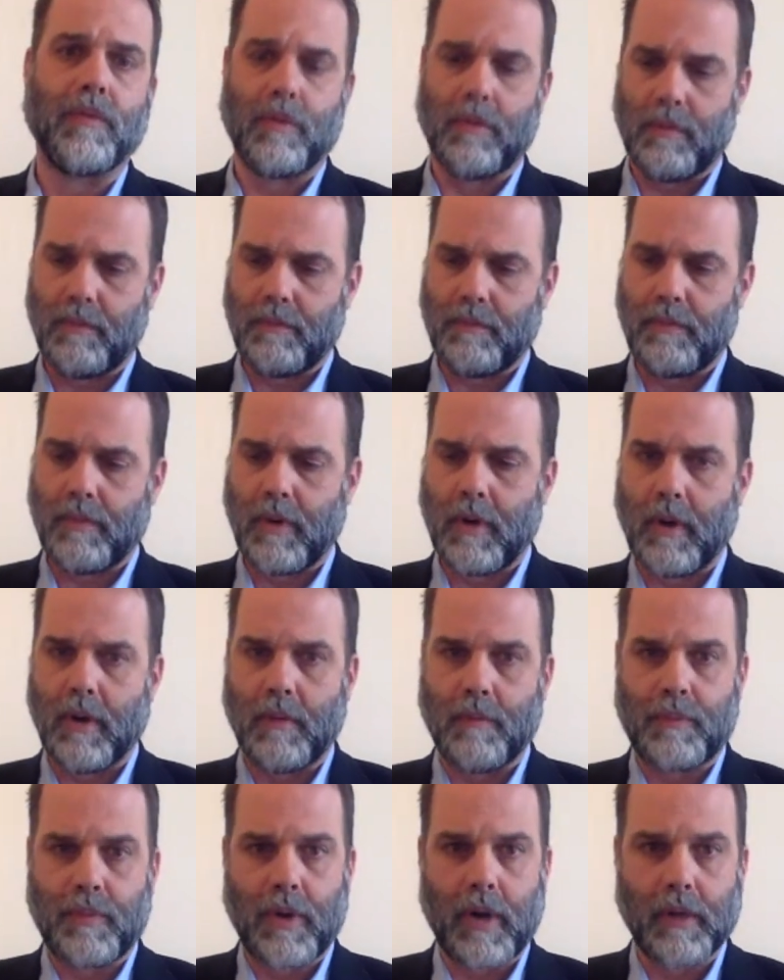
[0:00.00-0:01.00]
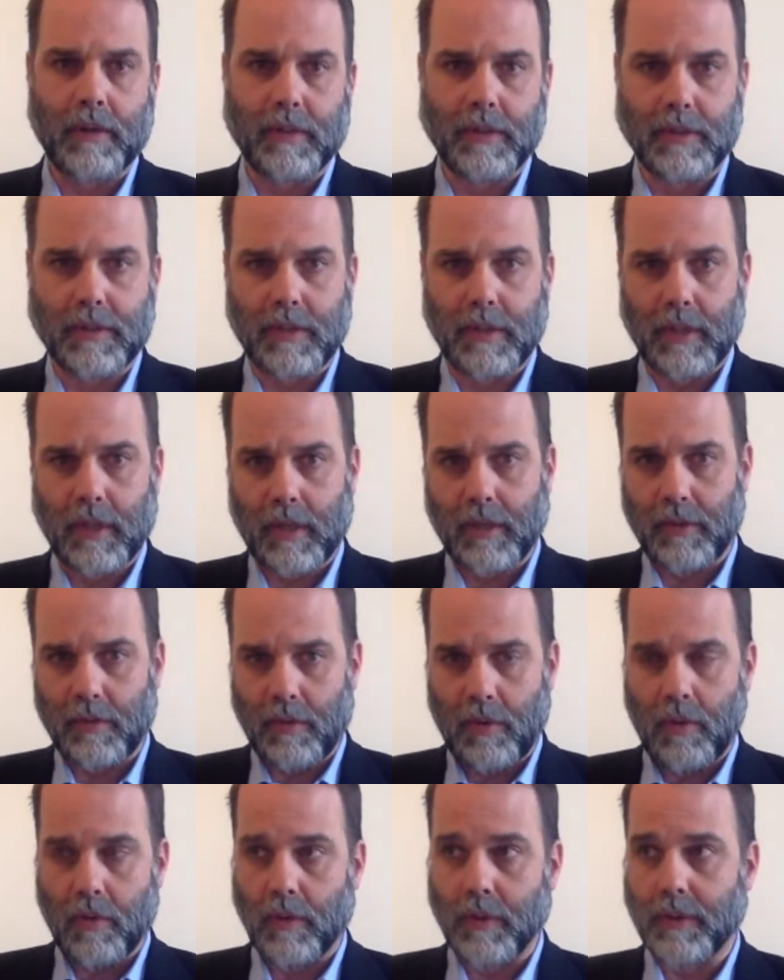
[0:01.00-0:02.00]
for uh, practicing on
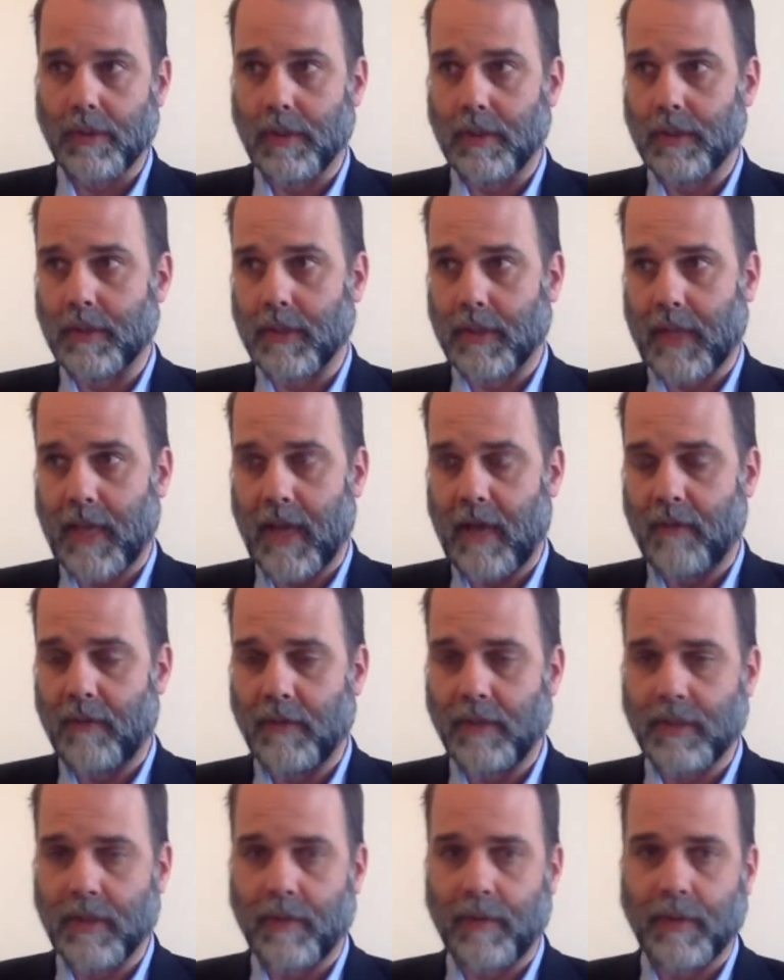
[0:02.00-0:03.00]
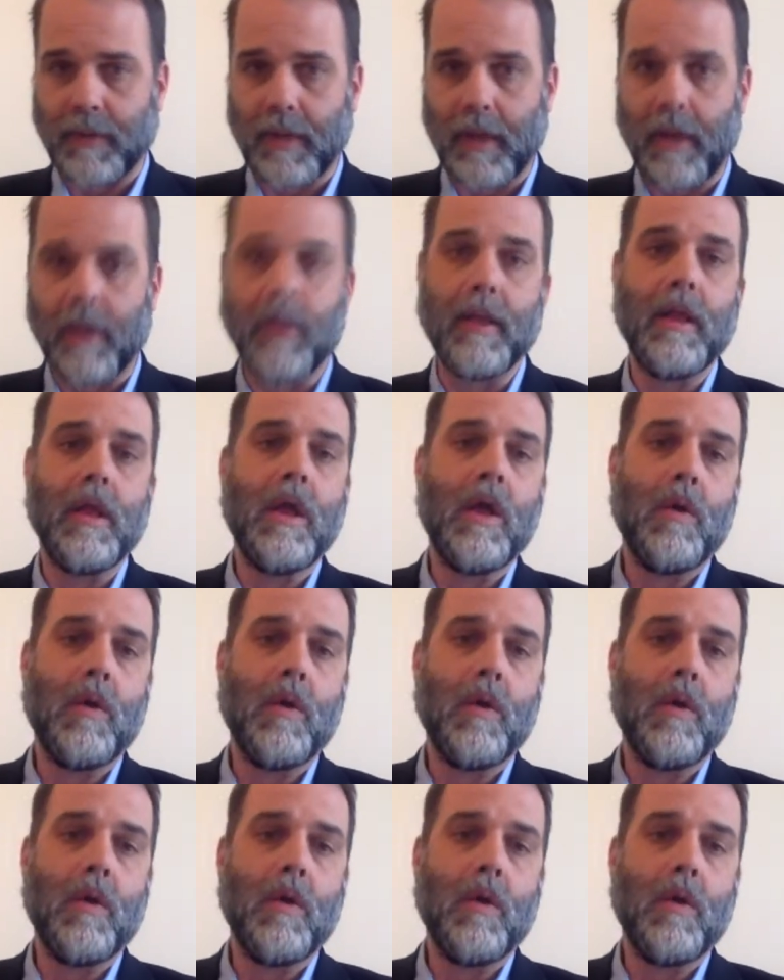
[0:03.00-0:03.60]
their horses, the cavalry stuff like that.